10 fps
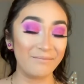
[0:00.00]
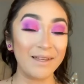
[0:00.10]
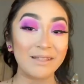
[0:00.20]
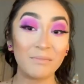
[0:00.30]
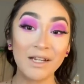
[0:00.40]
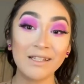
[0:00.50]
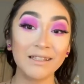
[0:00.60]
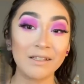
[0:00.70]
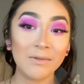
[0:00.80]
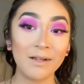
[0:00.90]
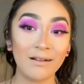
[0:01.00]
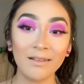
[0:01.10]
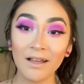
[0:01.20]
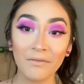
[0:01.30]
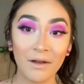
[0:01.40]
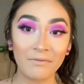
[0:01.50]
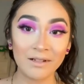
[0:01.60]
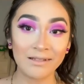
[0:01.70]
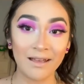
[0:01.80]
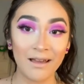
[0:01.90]
Especially this one. I don't think I've ever
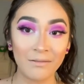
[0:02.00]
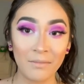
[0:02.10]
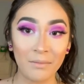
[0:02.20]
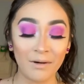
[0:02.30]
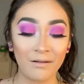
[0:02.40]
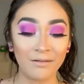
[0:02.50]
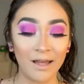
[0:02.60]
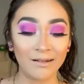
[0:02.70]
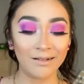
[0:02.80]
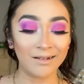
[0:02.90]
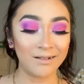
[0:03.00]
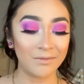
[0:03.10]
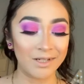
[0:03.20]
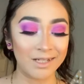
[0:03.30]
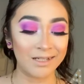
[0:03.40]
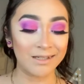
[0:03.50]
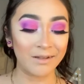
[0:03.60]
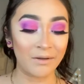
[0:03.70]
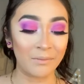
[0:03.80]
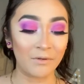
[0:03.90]
said my brown liner, which is
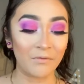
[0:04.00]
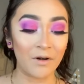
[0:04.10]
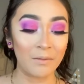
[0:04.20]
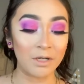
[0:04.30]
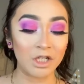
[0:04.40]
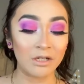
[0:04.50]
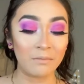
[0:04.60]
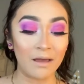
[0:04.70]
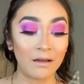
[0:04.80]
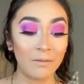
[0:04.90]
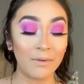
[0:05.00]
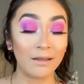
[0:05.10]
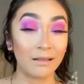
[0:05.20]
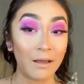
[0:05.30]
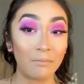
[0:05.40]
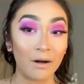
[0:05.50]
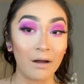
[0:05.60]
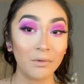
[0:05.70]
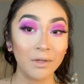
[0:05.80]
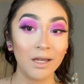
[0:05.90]
from She Makeup in light
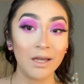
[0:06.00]
brown.